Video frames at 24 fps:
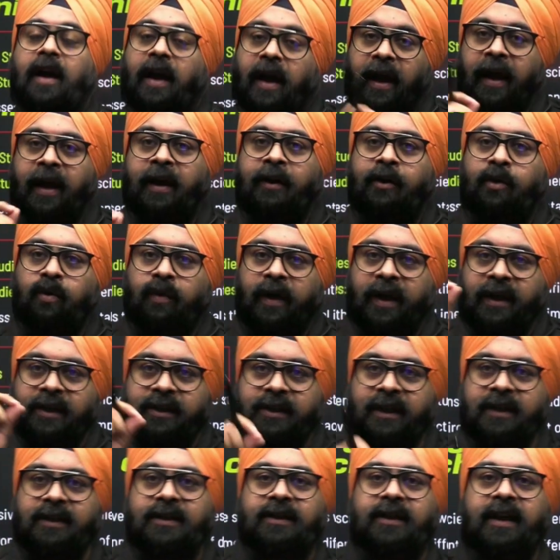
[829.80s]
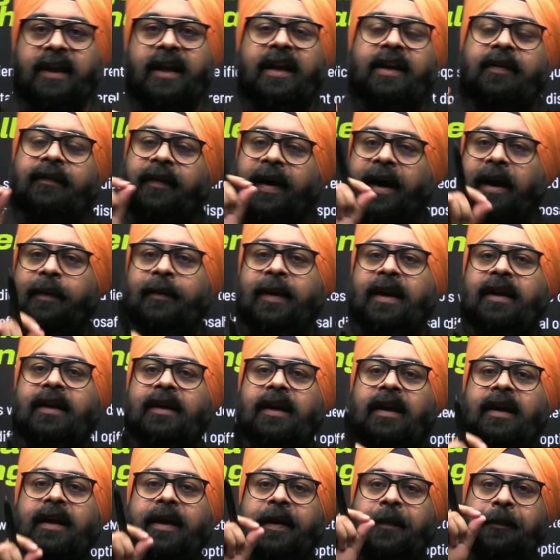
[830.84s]
and to assess the
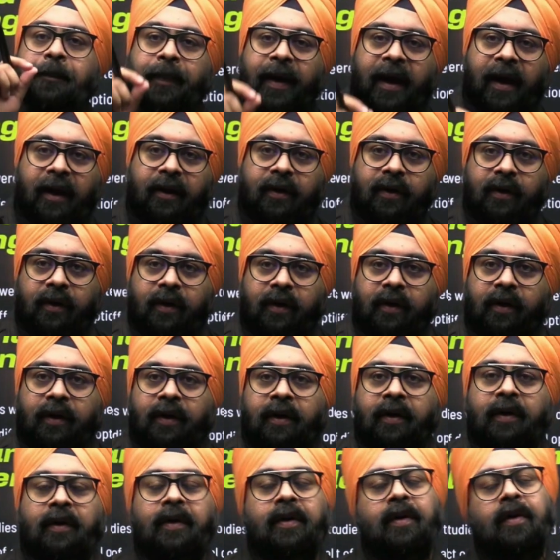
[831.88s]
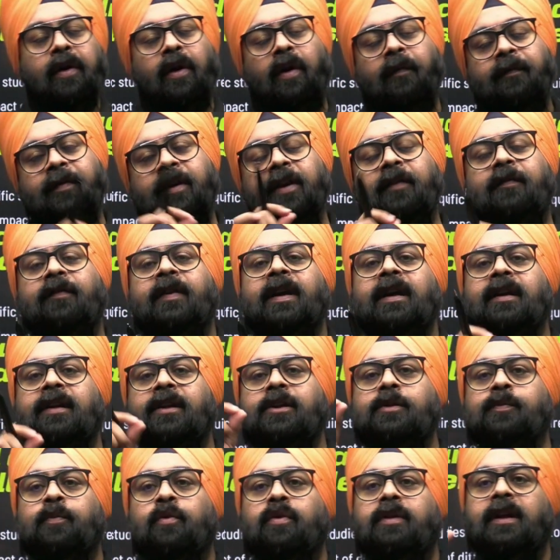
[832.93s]
environmental impact of different
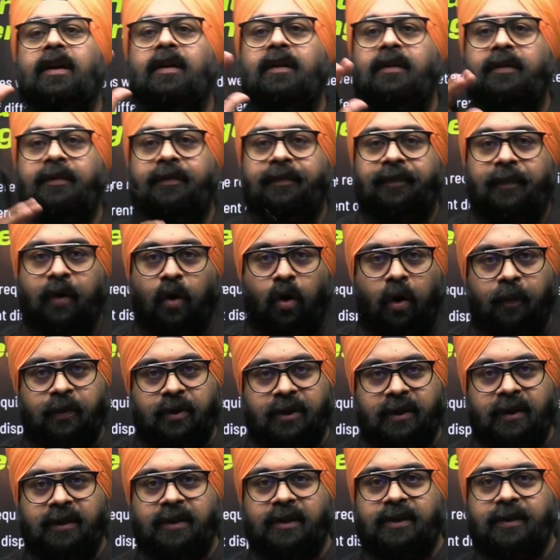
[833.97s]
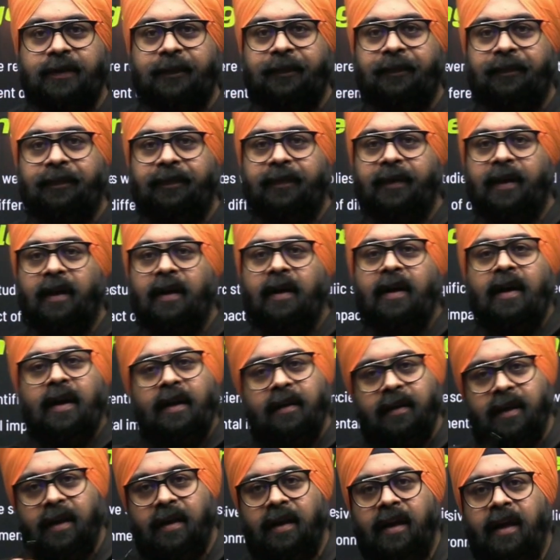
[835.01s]
disposal options.
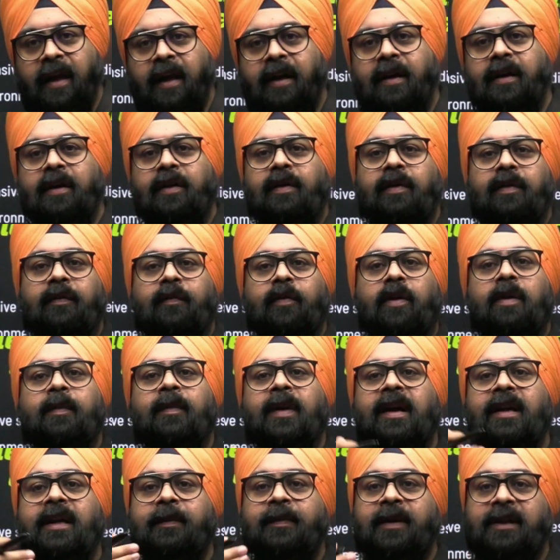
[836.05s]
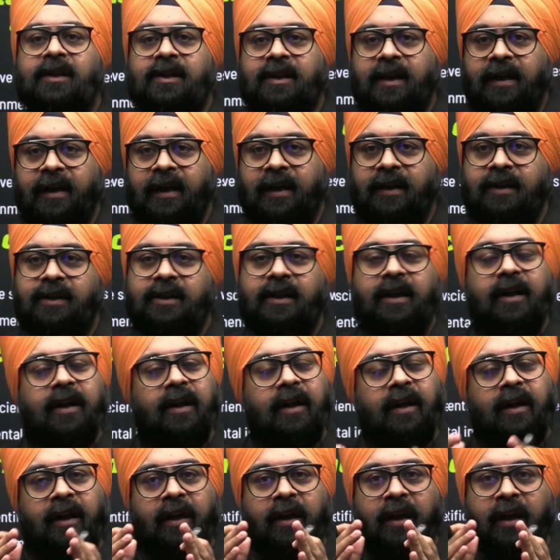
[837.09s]
The need for multiple studies,
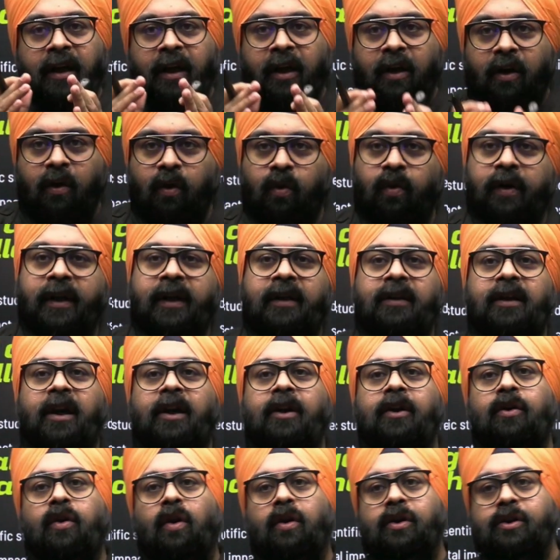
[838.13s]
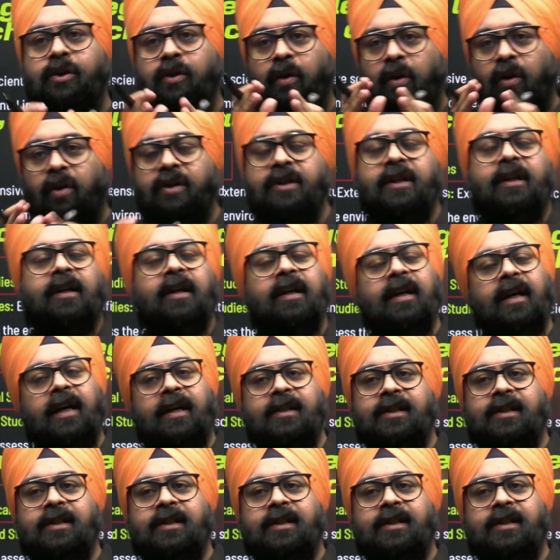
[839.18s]
including the toxicological